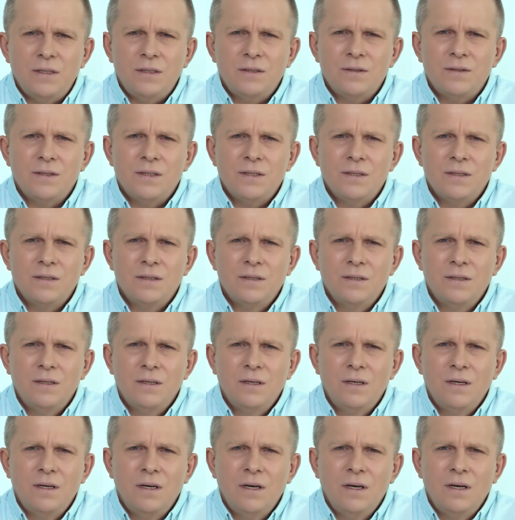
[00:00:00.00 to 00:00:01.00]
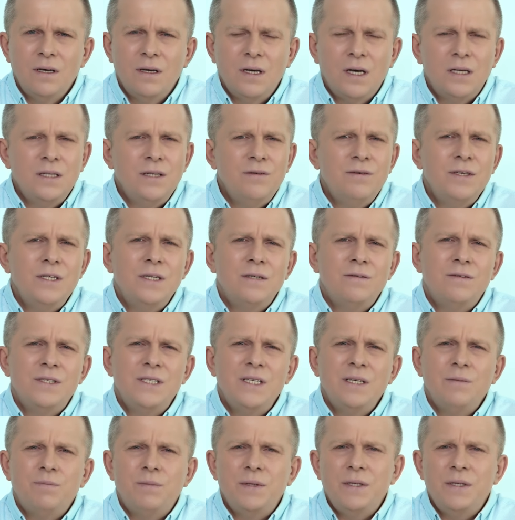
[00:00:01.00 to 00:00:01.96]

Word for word: changed. They see all the